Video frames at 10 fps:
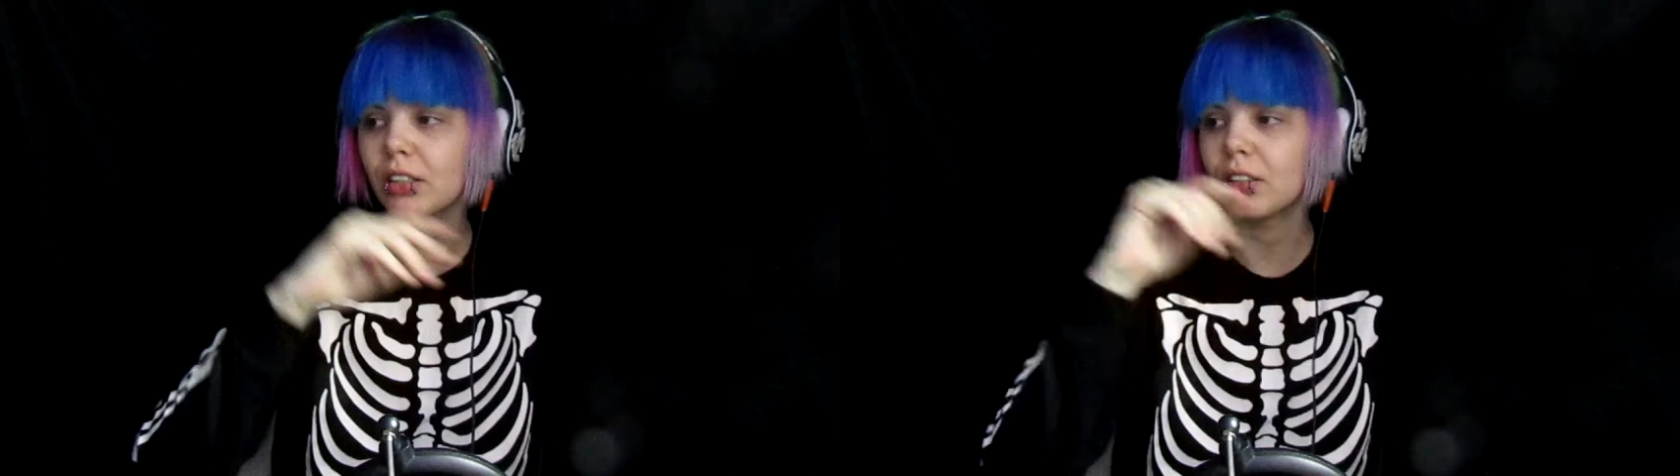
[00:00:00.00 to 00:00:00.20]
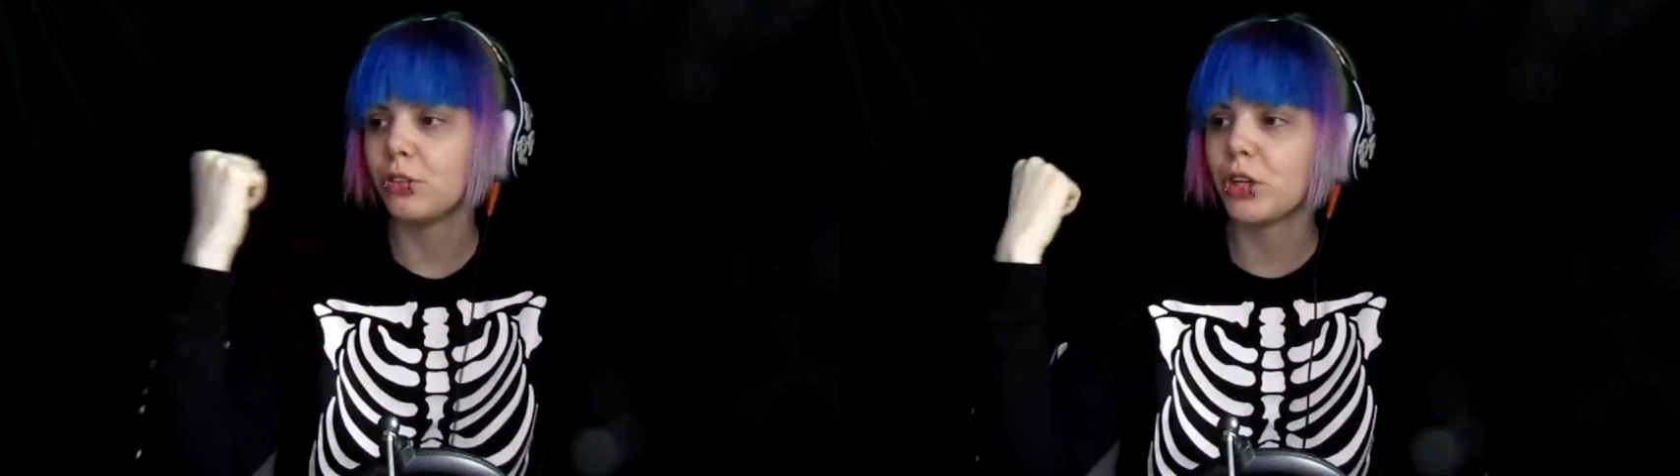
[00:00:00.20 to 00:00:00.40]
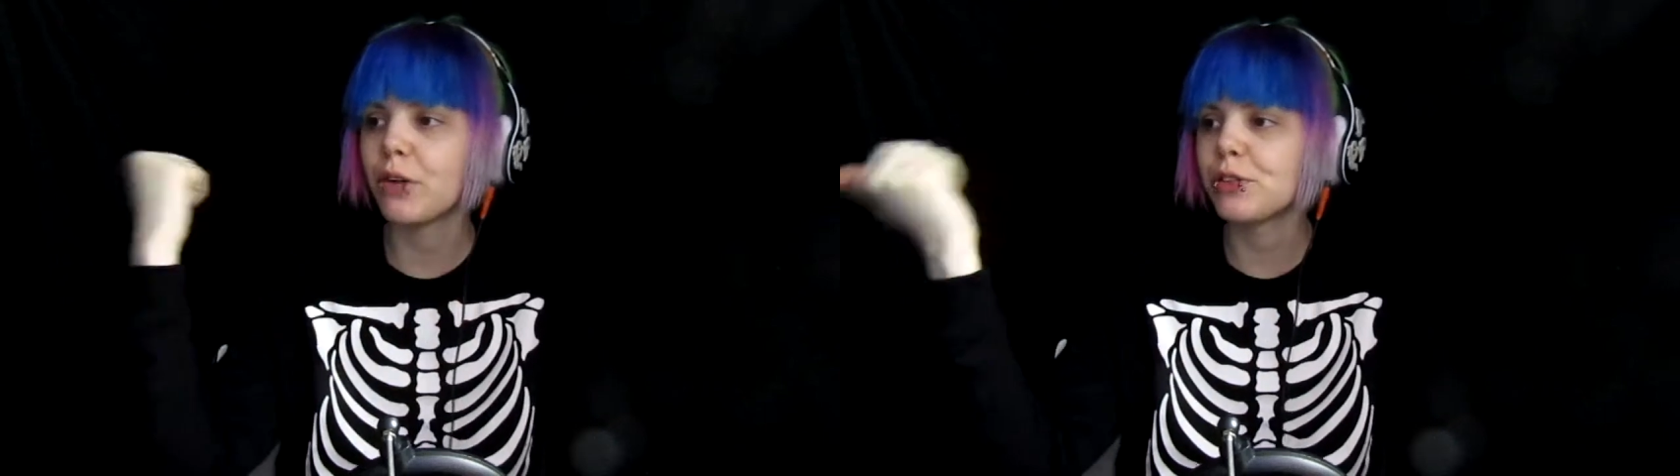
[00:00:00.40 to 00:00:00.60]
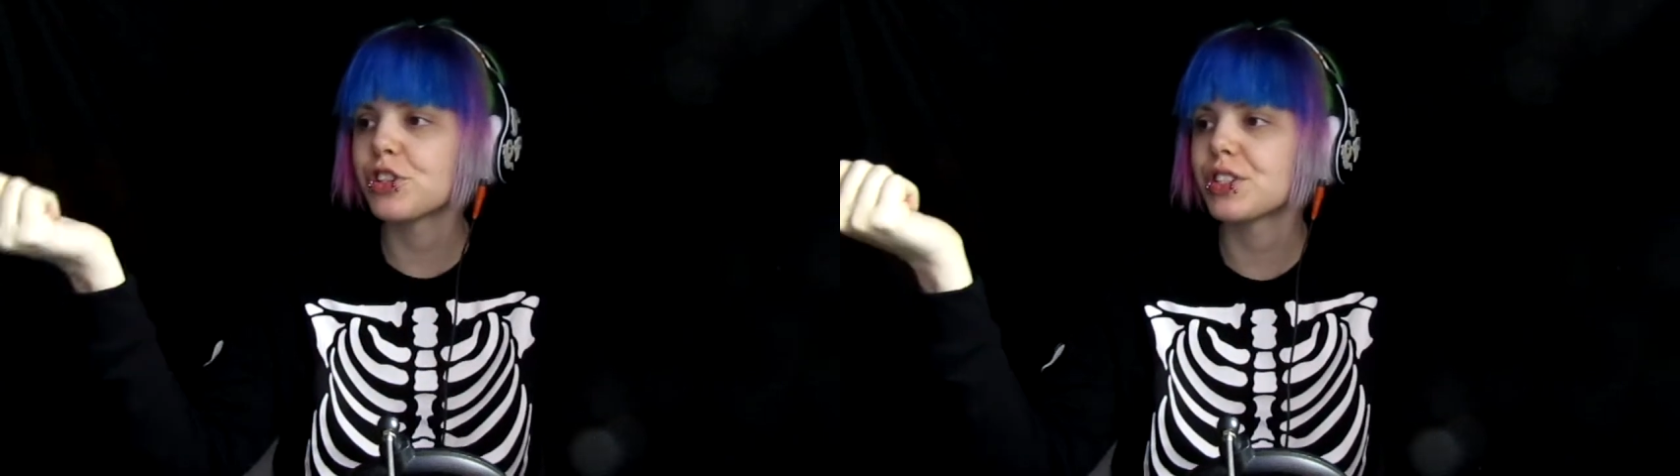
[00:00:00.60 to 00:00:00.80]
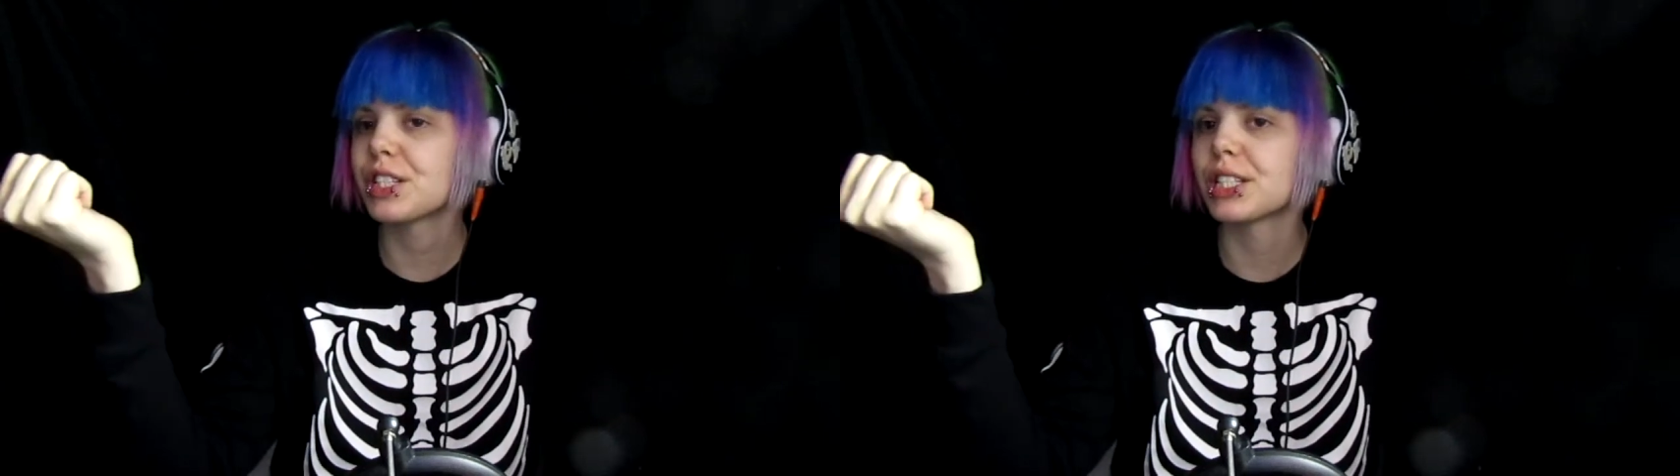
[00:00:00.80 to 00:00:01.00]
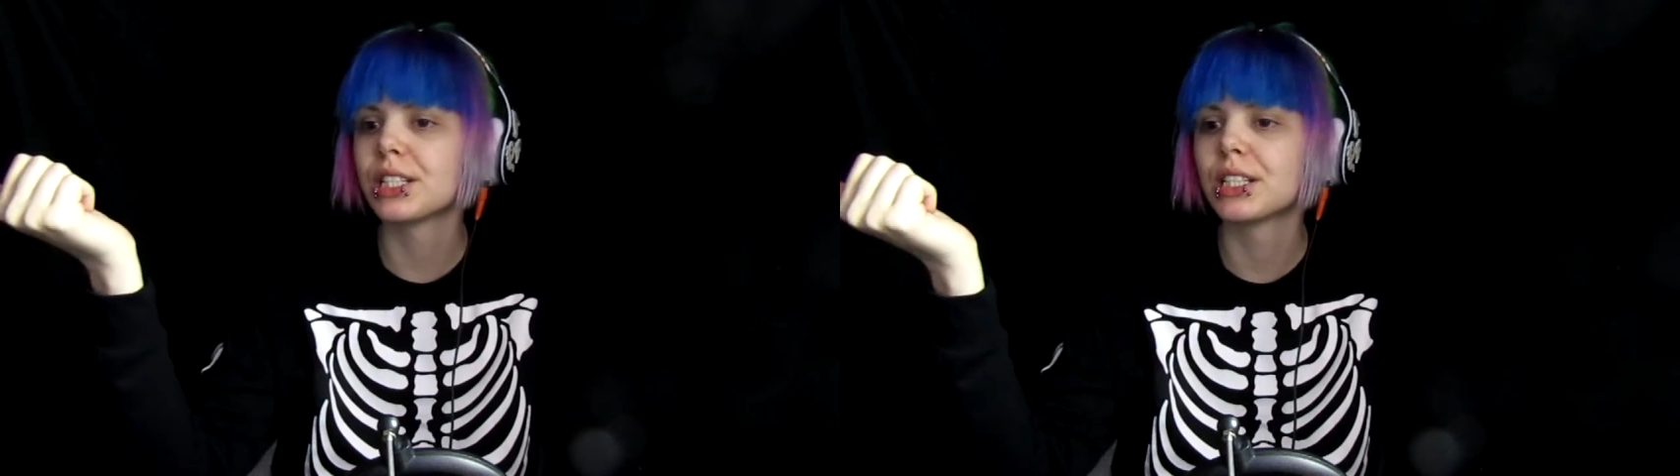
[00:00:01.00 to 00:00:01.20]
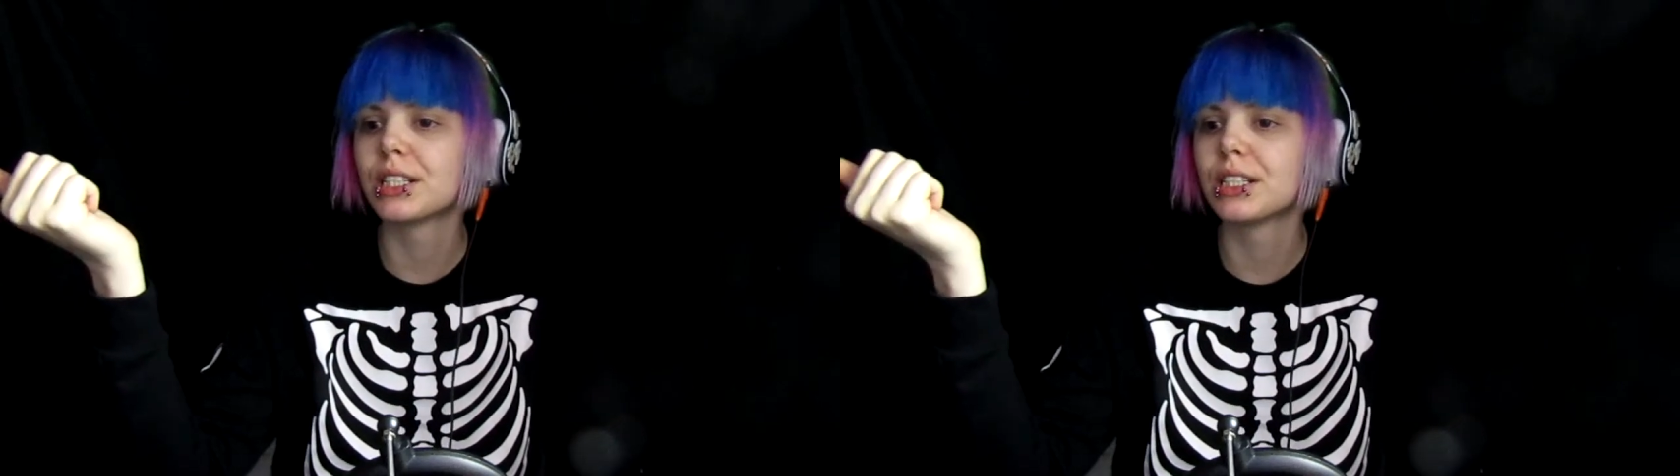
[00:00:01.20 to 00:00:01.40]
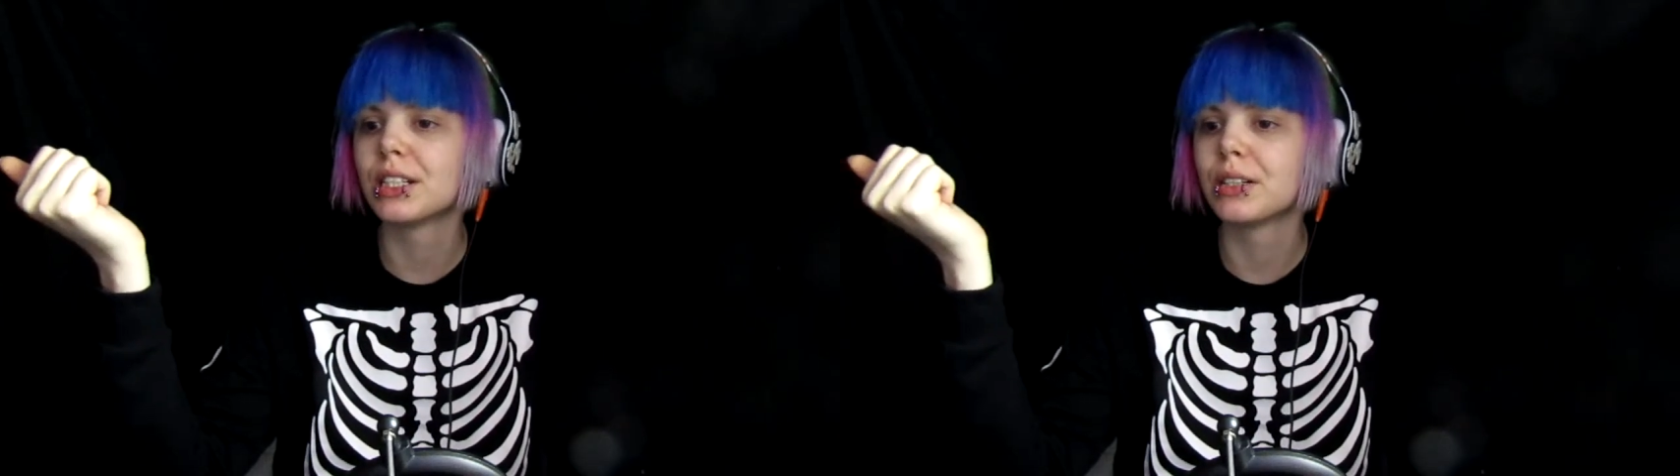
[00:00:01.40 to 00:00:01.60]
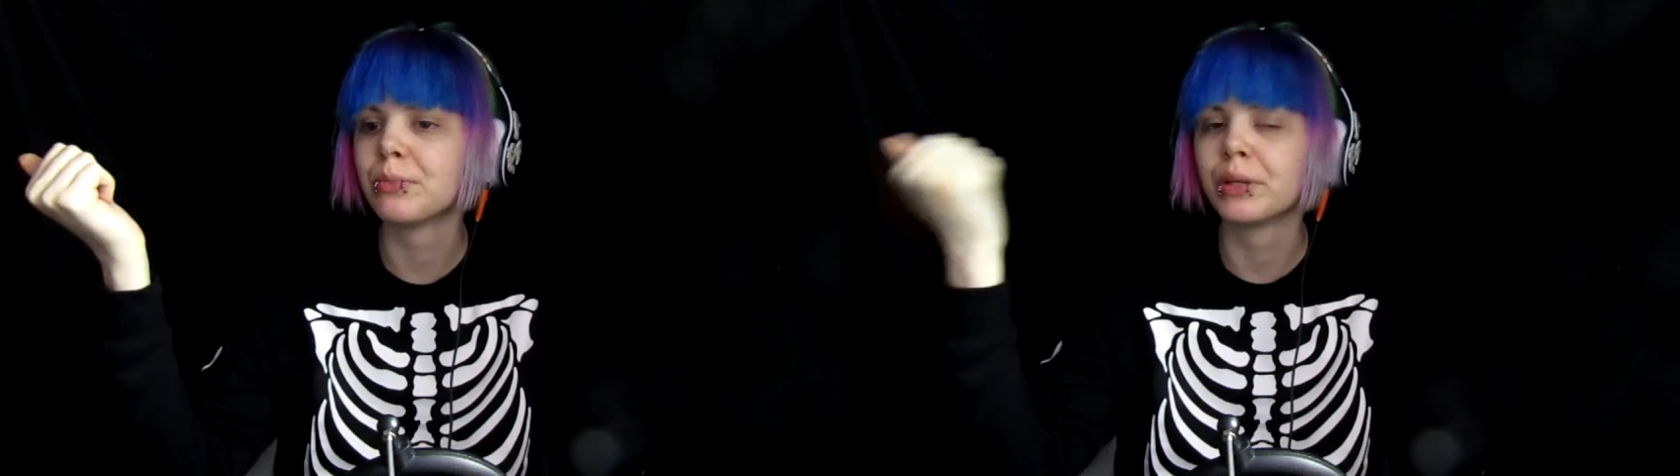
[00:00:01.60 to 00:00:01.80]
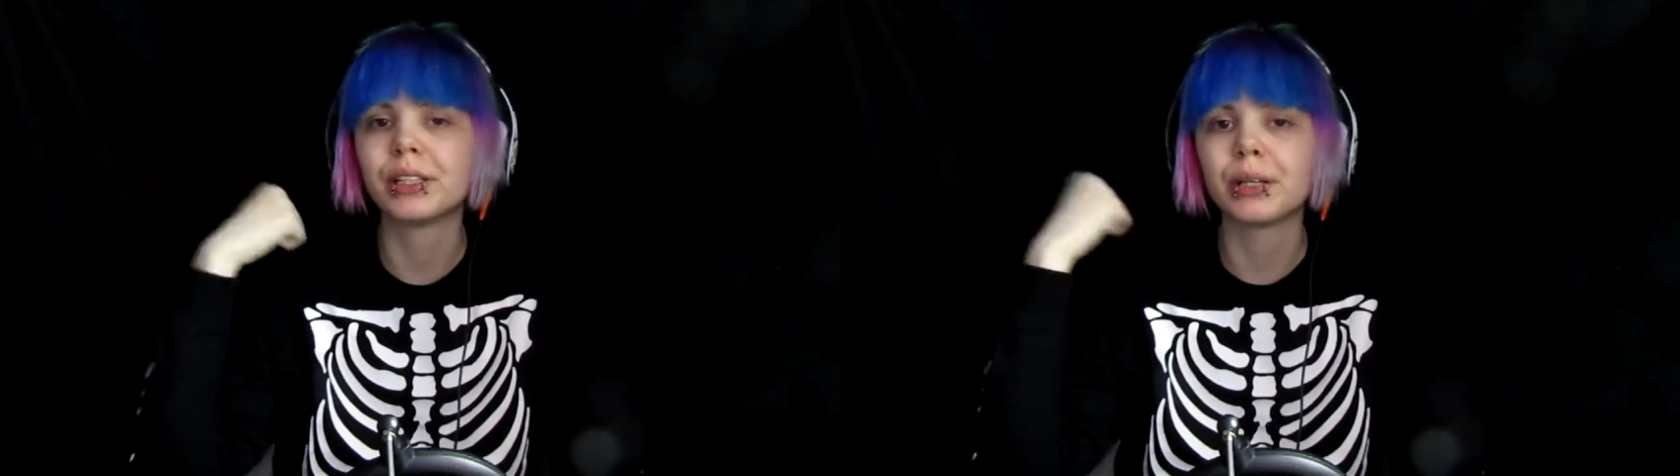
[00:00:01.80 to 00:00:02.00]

Do you ever just build